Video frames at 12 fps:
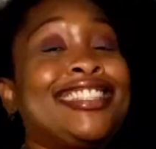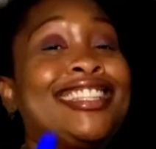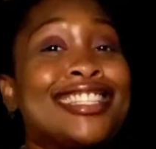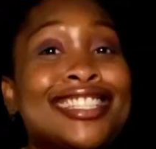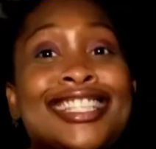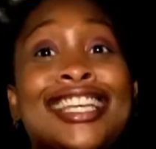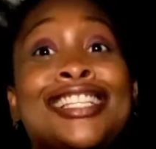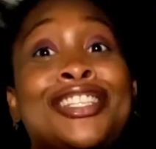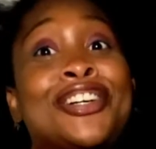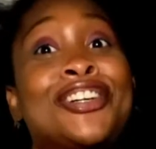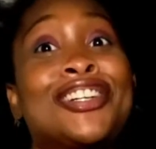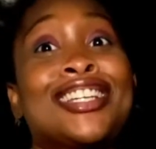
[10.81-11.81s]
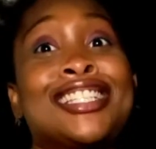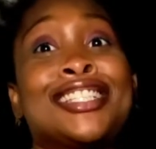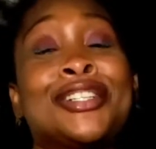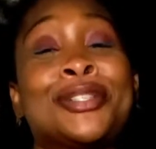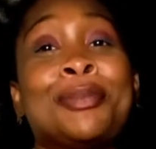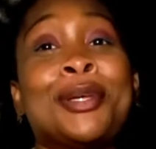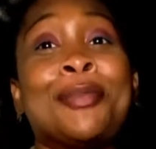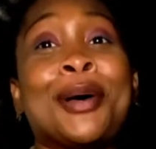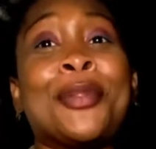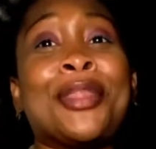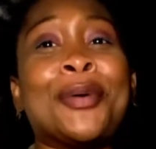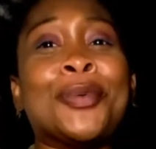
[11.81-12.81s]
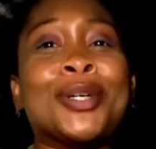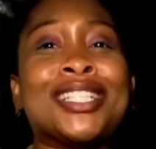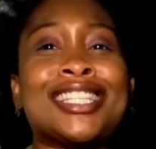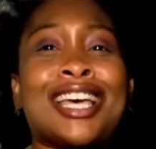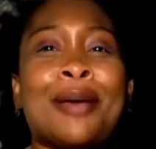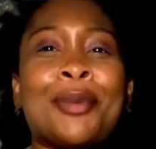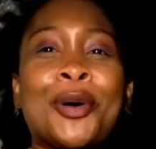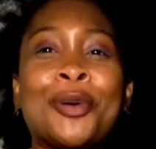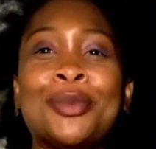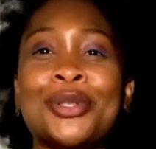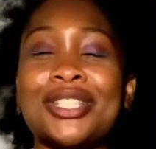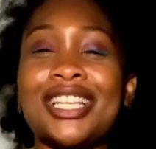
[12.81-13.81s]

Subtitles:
This TED Talk is going to be about that one time I almost